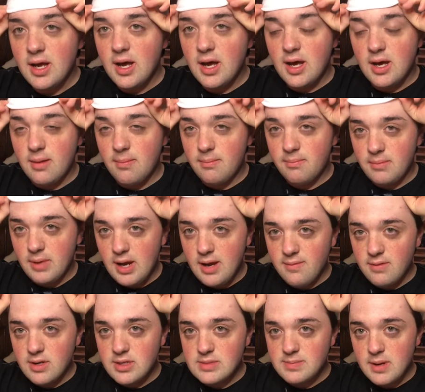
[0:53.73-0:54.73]
I
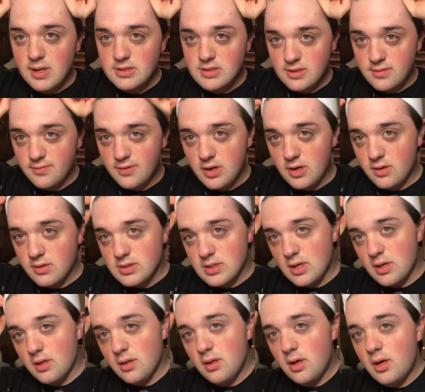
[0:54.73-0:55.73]
haven't done sponsored videos in
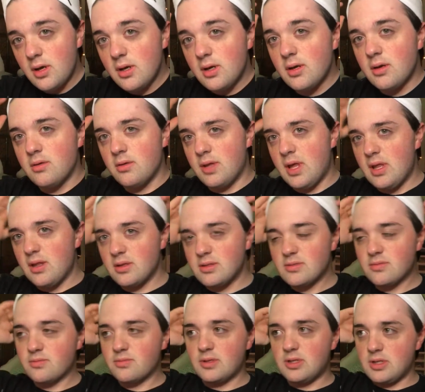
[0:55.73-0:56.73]
a long... Oh, that
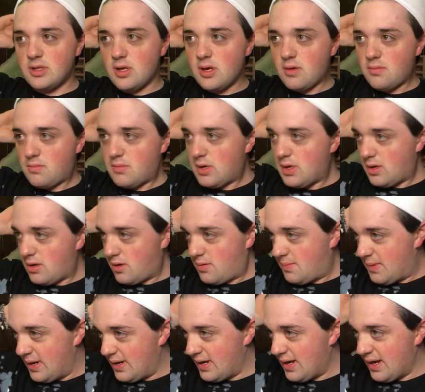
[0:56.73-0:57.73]
looks really dumb. Oh
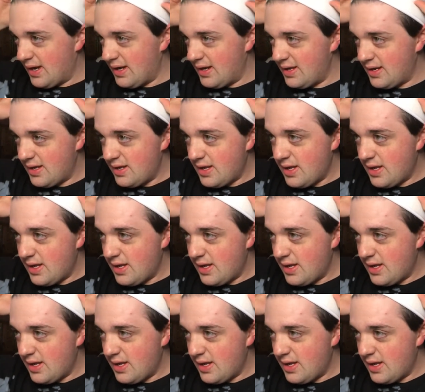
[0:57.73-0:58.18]
my god.